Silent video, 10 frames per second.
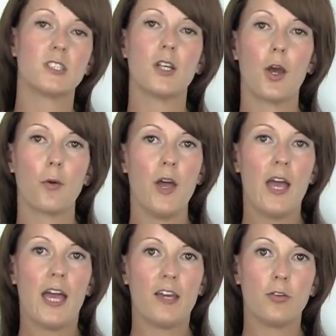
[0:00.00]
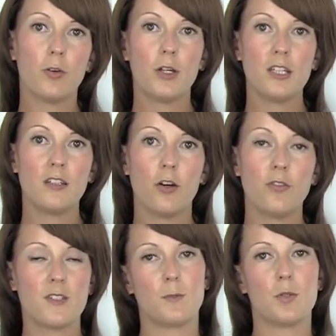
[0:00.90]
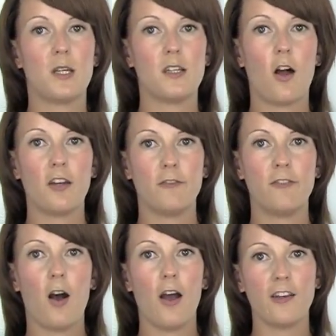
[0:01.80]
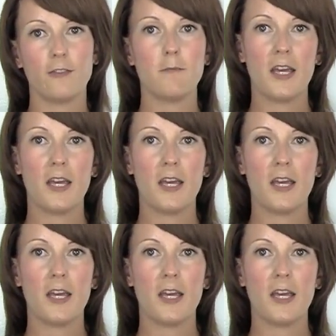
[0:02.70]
So if you're only in the office between 9 and 5,